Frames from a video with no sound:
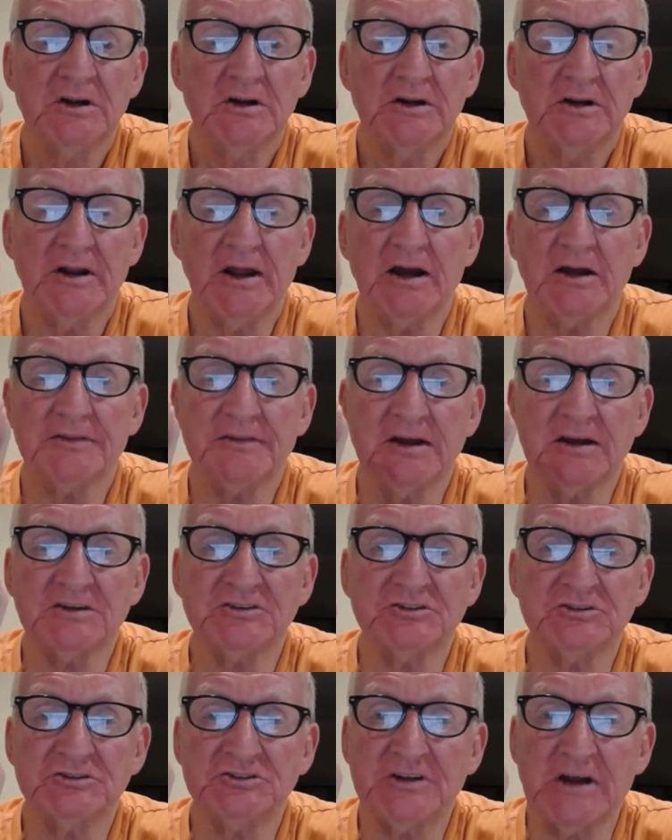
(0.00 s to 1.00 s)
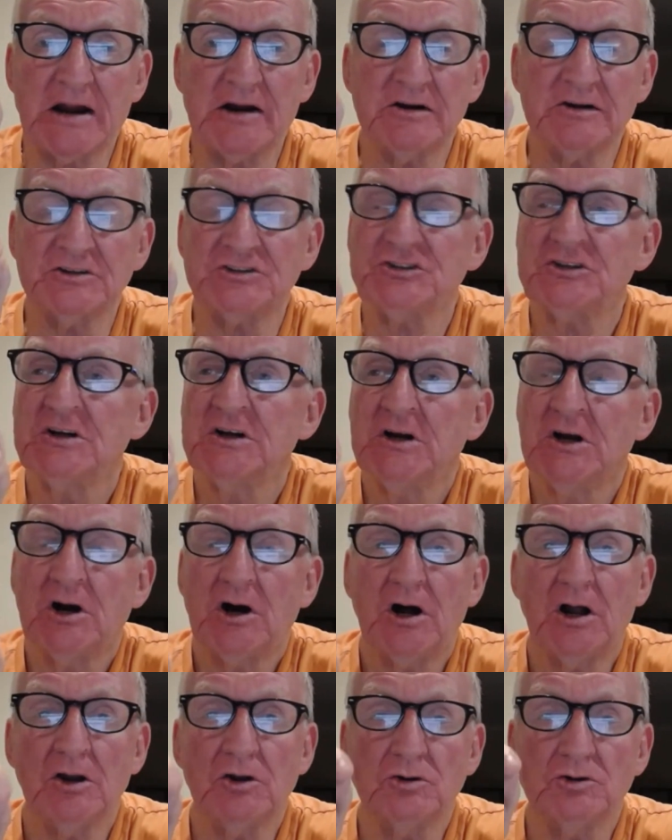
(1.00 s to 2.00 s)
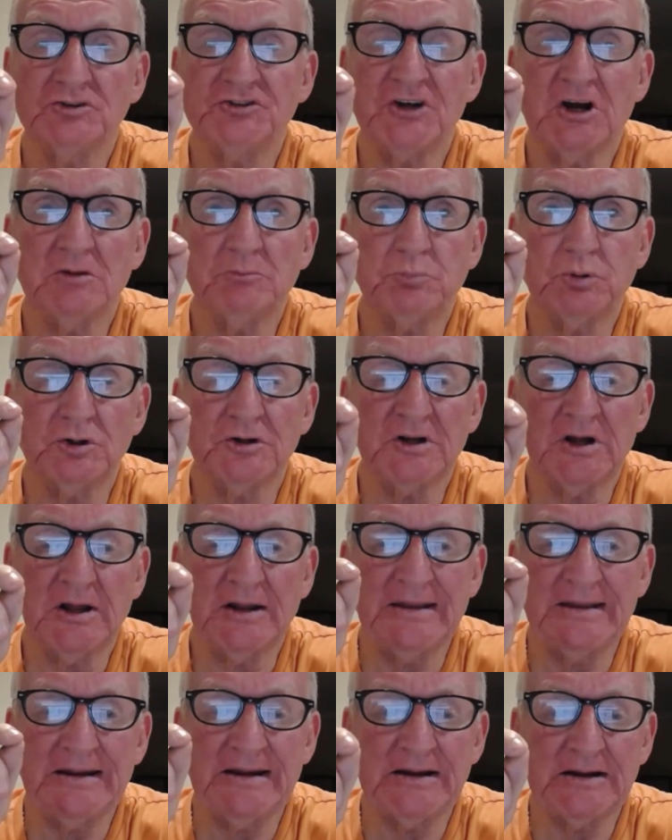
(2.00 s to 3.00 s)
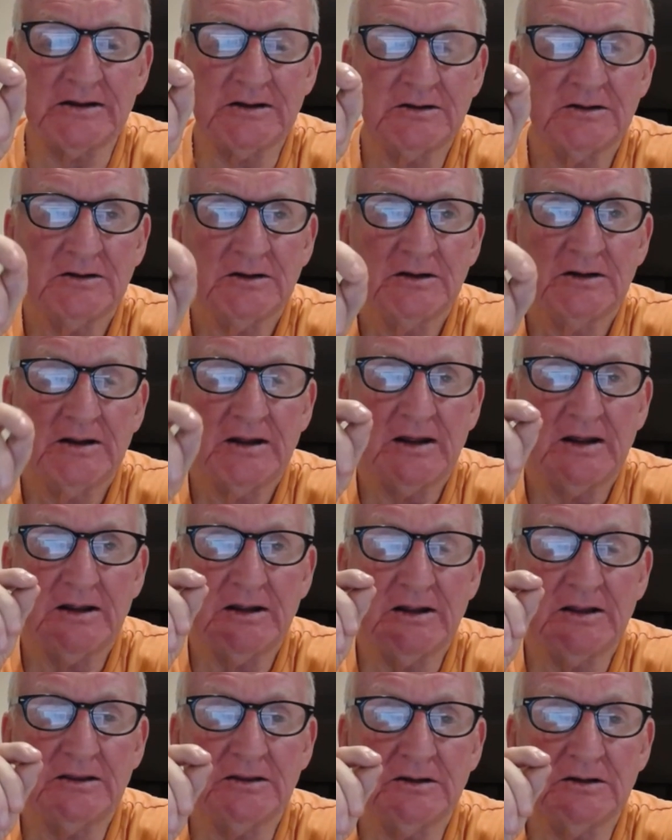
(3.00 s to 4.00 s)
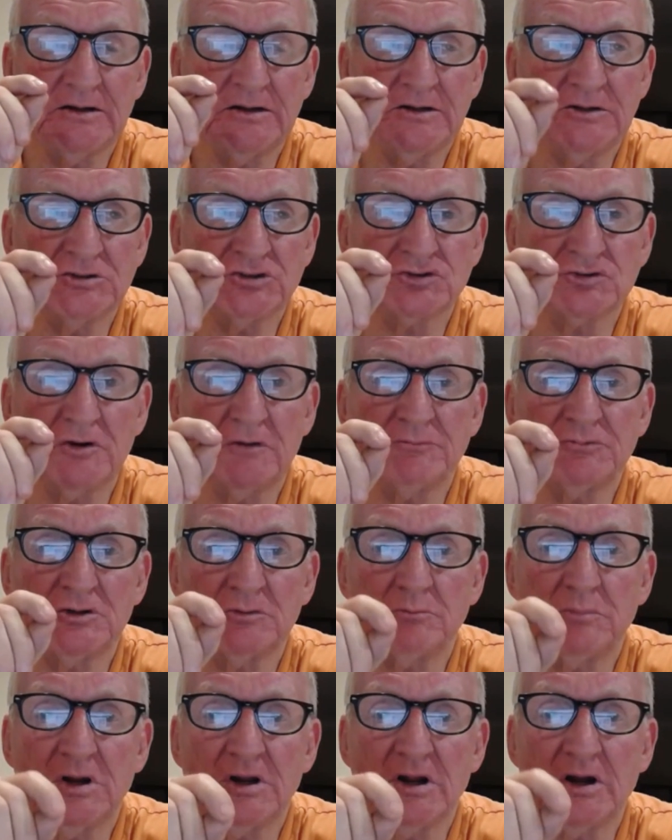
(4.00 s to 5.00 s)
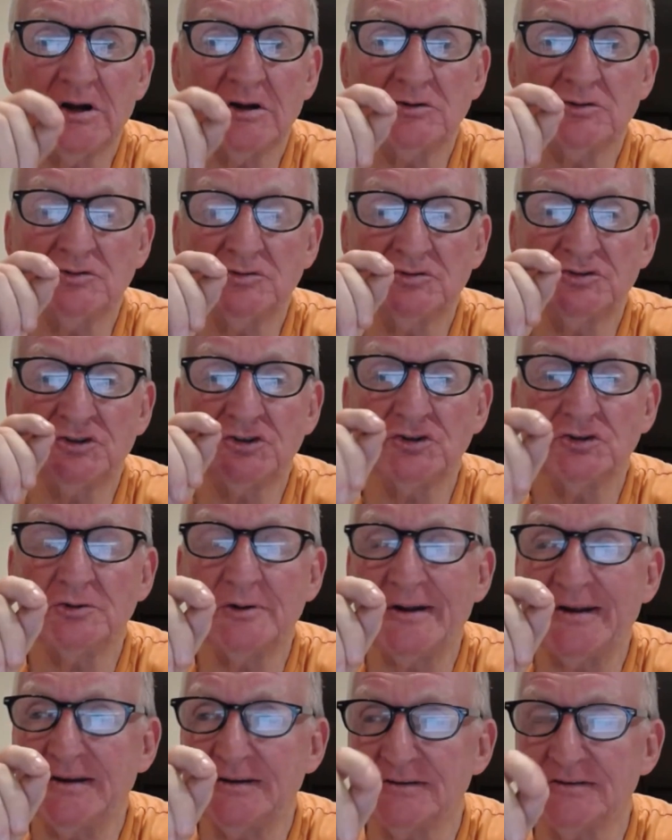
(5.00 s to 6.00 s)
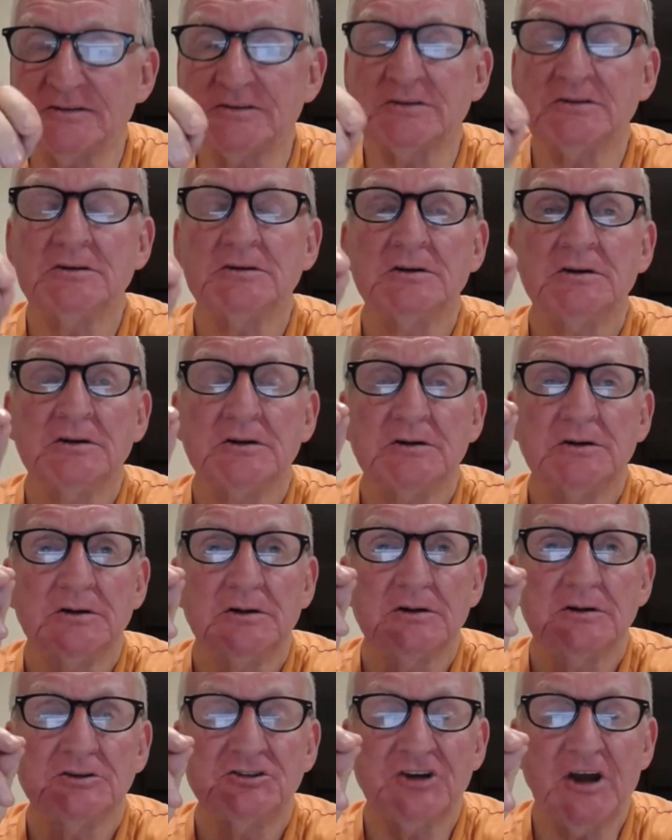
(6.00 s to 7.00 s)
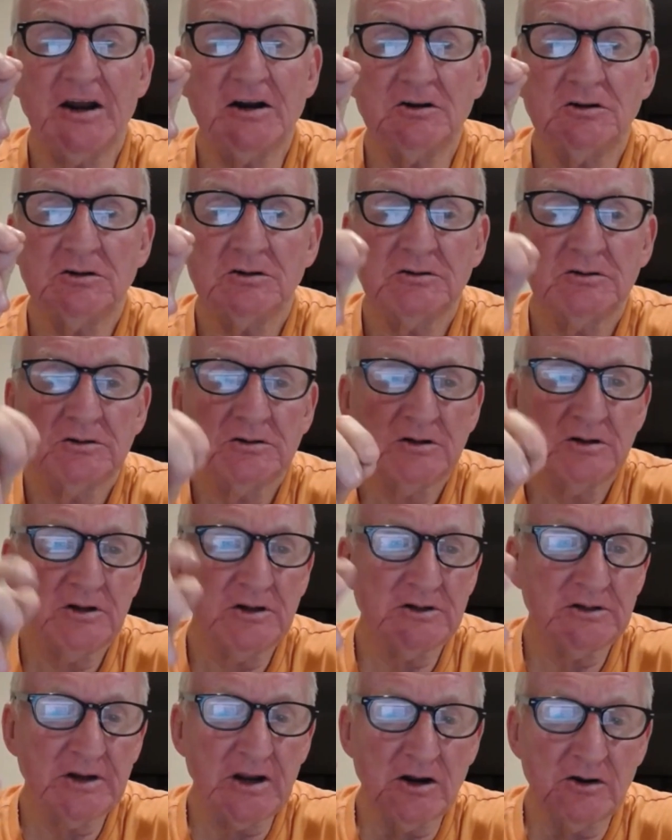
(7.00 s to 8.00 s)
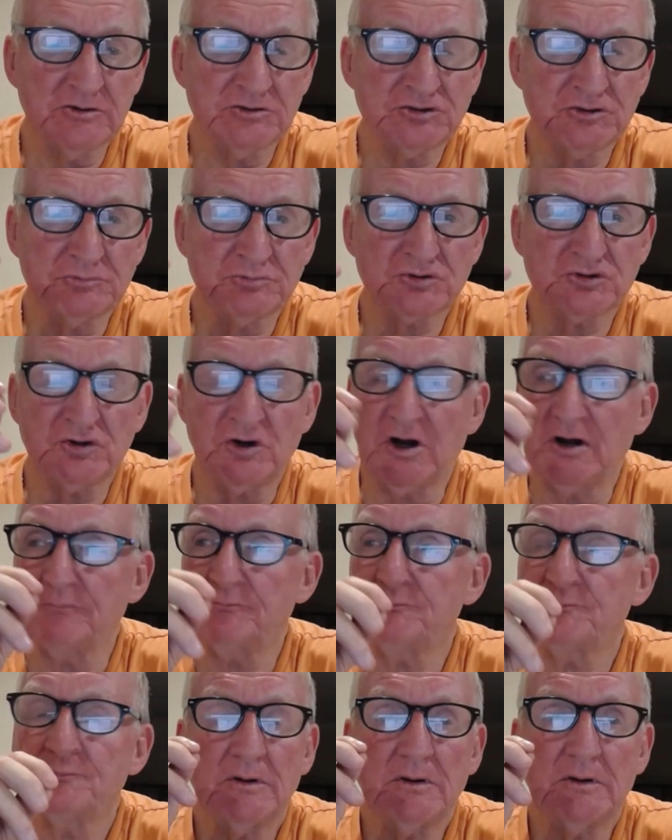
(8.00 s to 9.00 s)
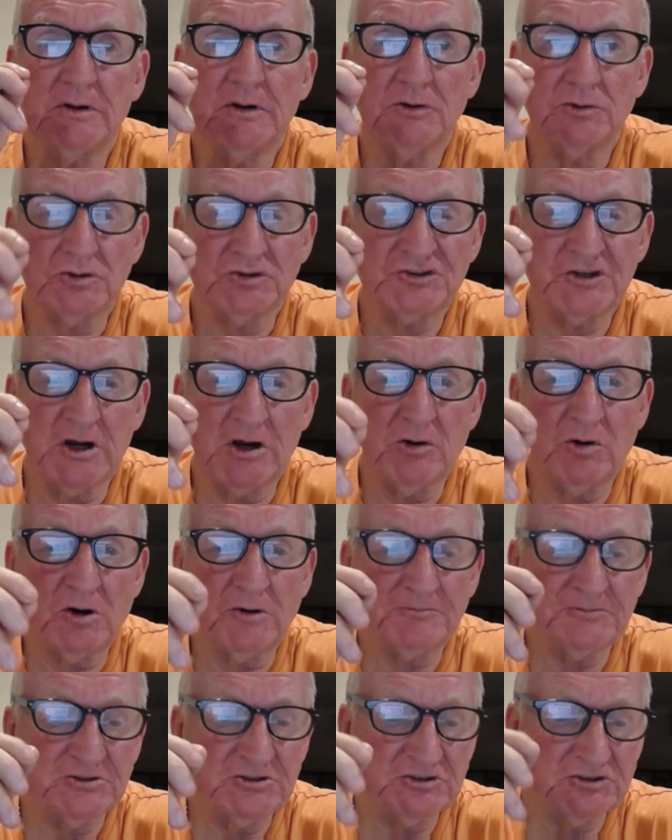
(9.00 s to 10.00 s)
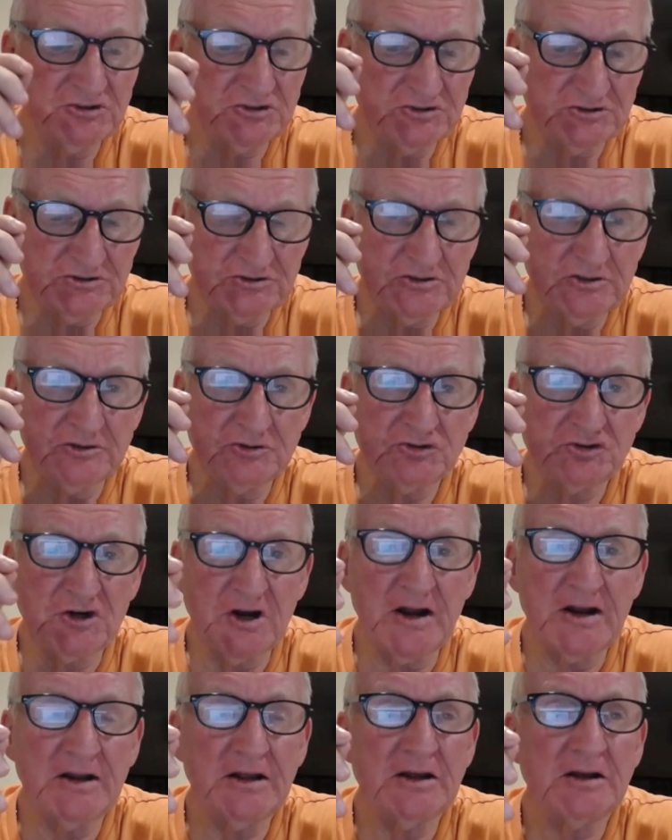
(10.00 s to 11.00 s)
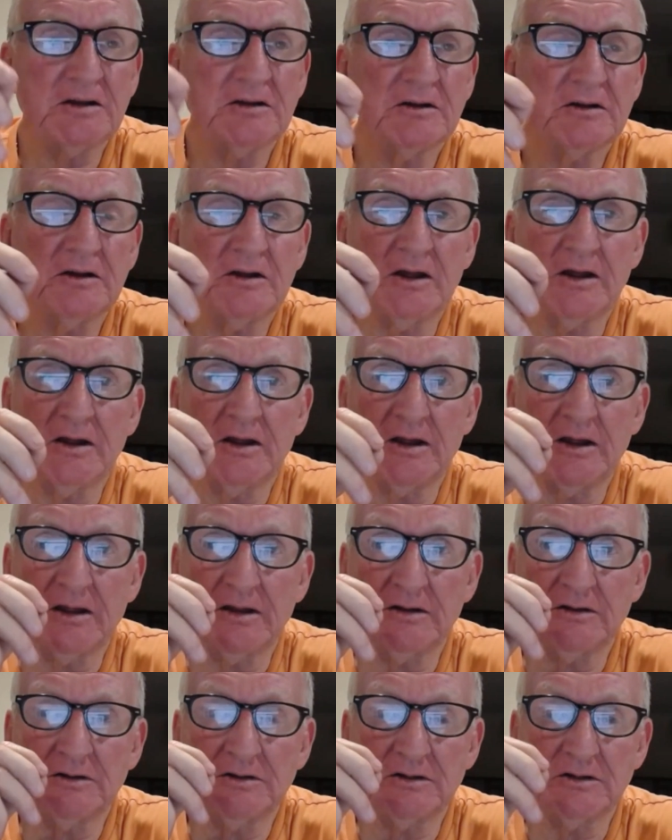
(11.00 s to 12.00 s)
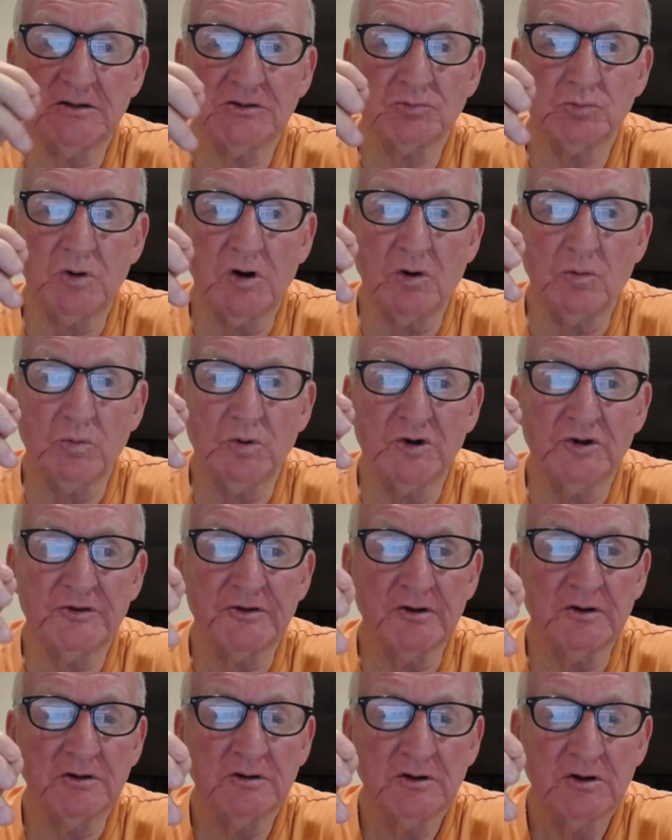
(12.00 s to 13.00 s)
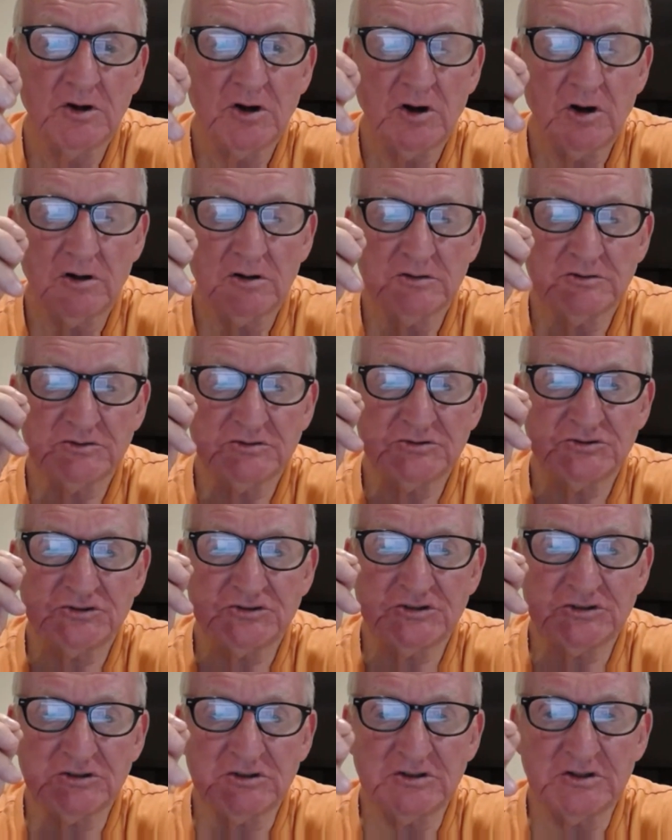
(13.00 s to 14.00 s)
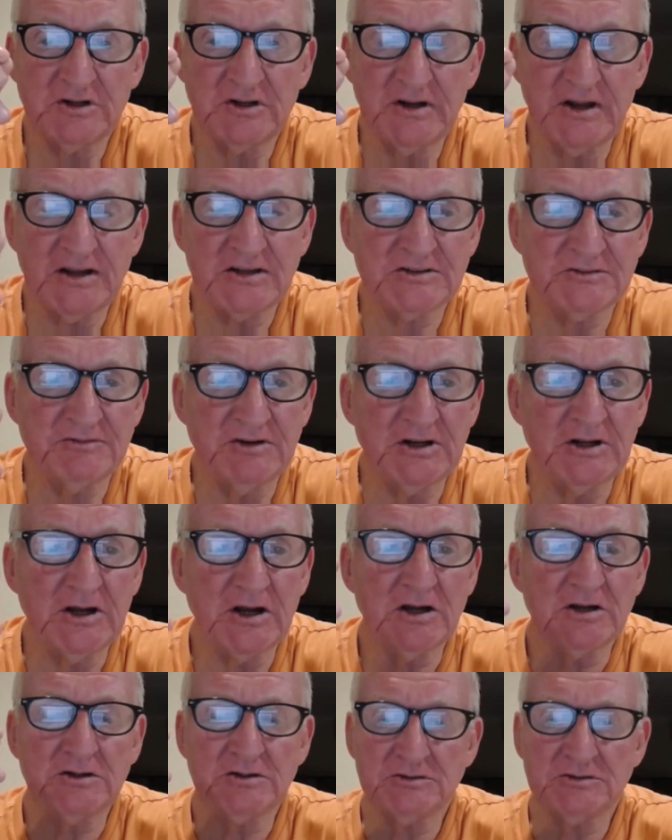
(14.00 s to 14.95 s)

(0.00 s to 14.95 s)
Now, thanks to Tarish, I'll also put a link in the description below to his channel and go and subscribe. He also offers training and it's well worth it. Till next video.